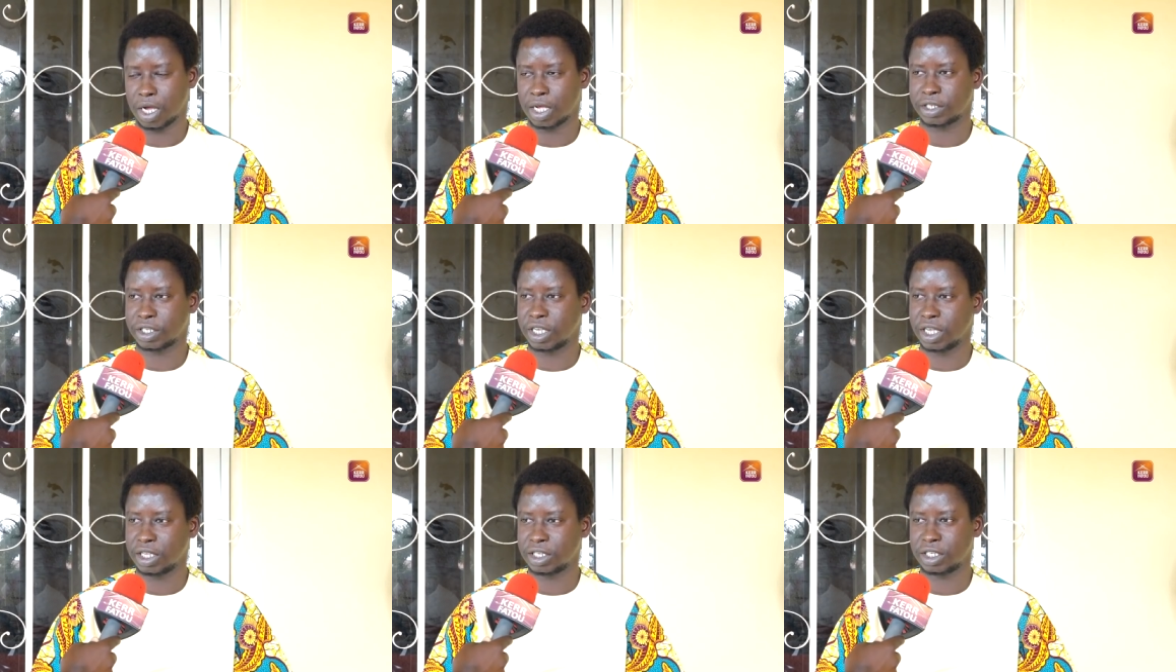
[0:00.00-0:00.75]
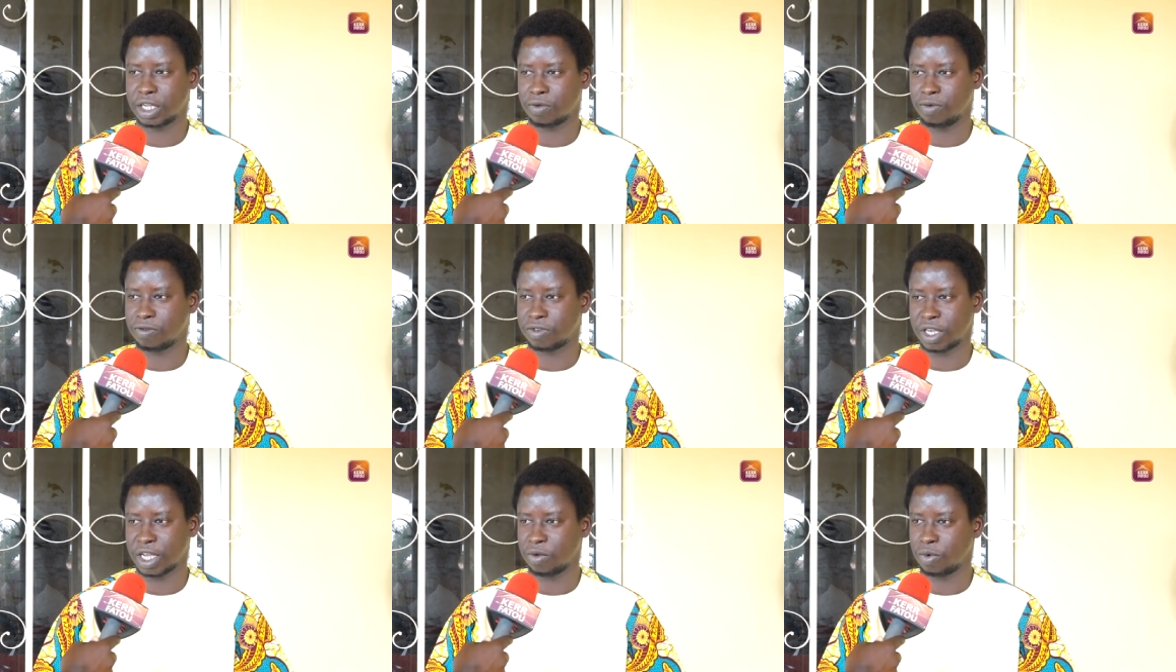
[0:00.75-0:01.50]
skills that we've
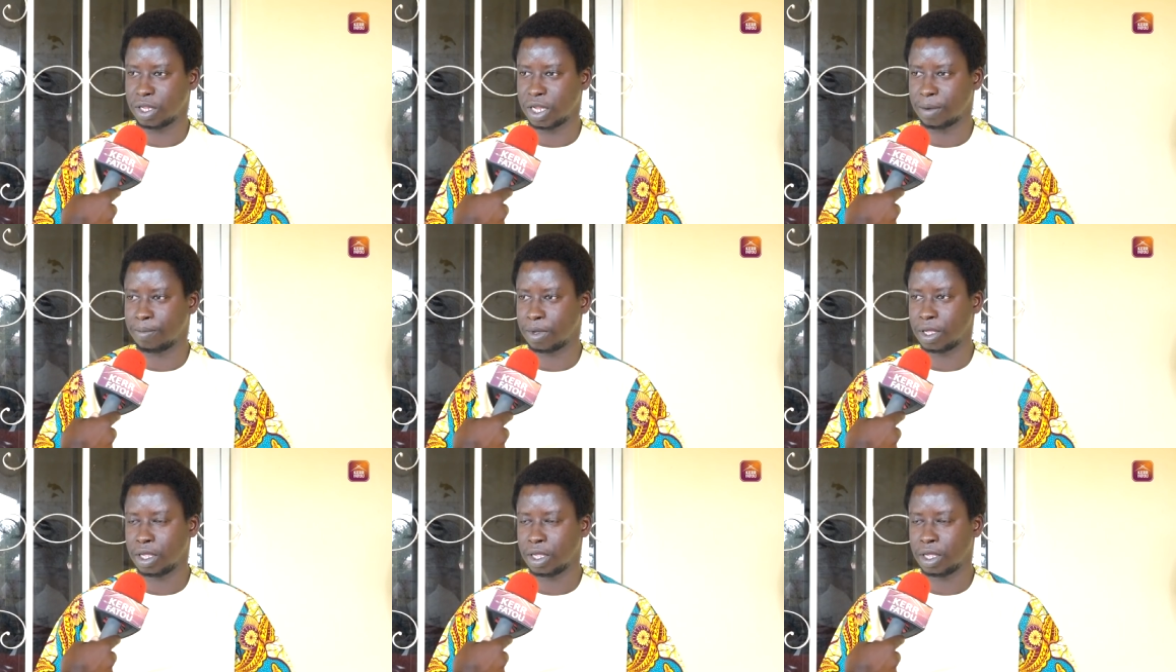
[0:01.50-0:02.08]
shared with them,